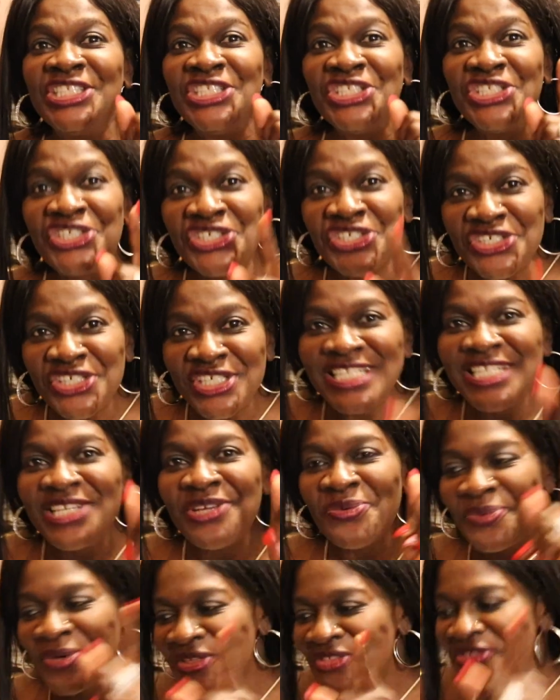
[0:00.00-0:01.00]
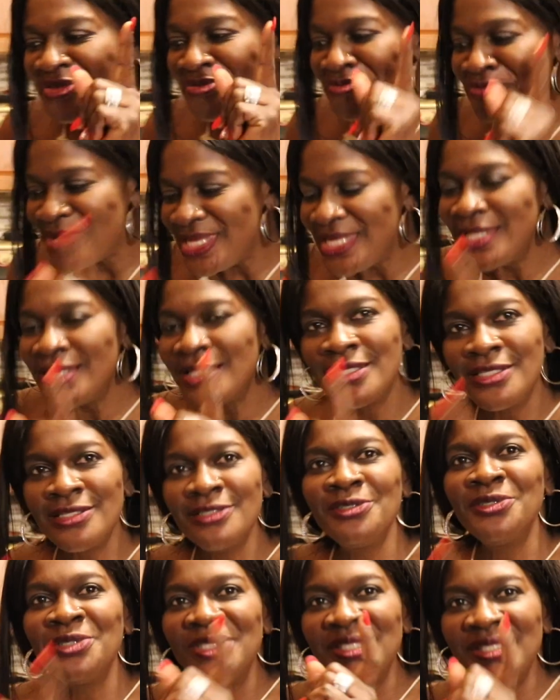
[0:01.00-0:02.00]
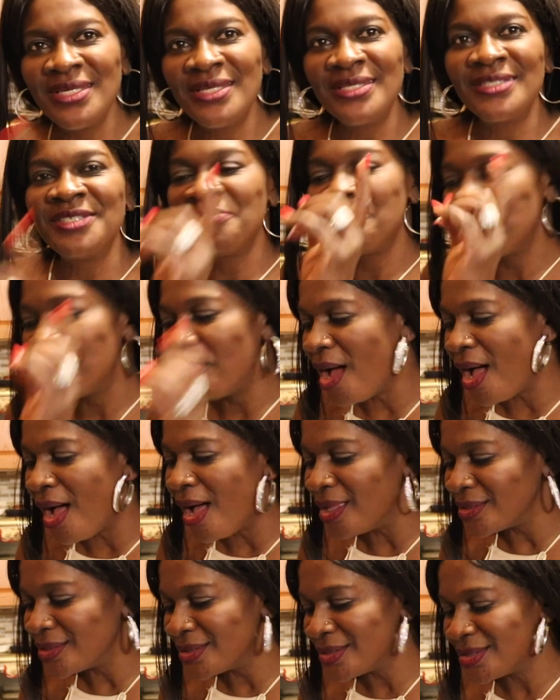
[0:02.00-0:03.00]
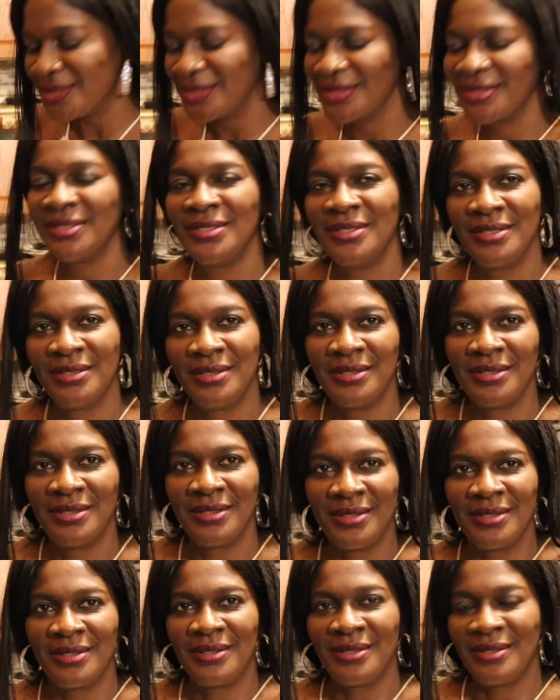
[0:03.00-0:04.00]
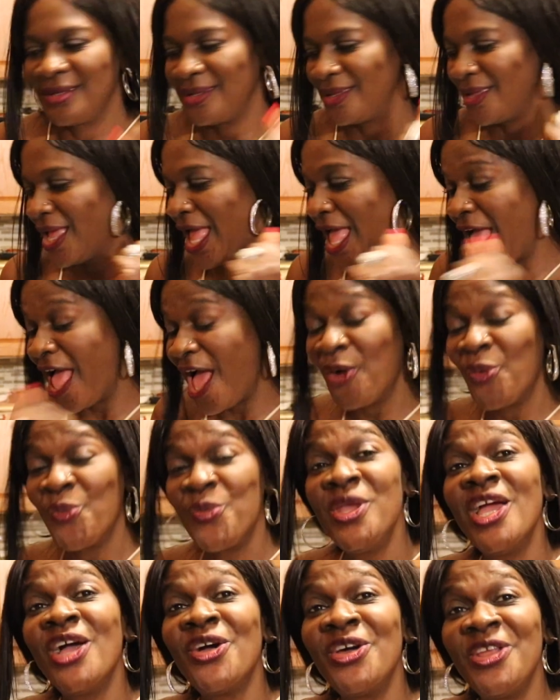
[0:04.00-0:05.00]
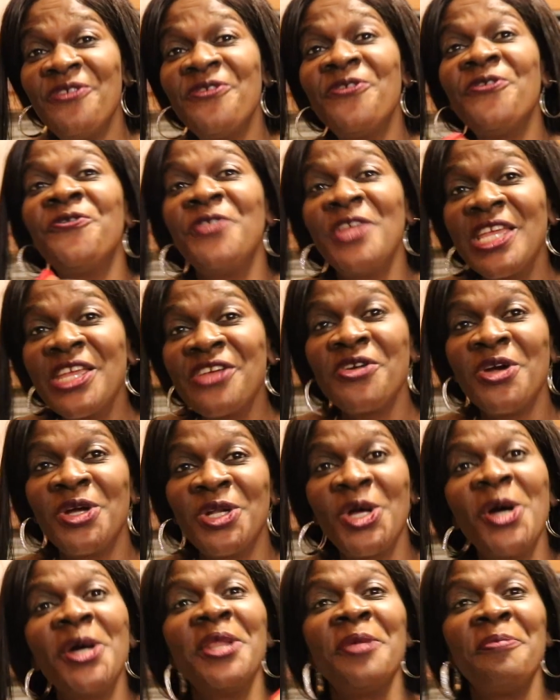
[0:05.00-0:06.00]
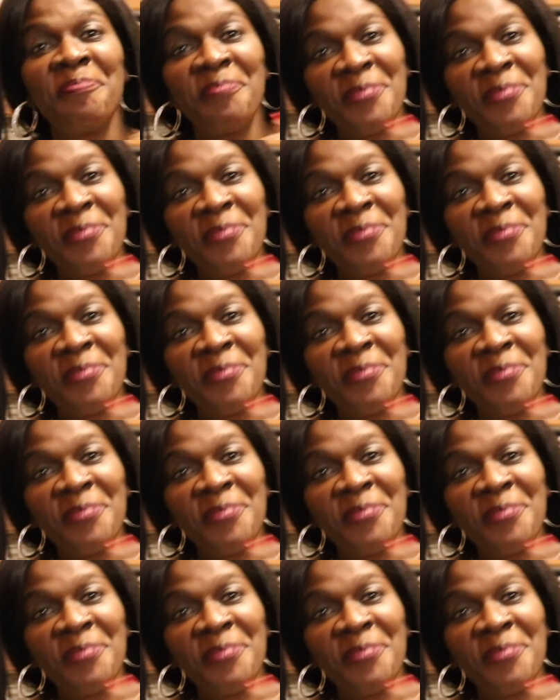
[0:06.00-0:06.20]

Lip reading: journey with me to this pot, and we are going to figure out how the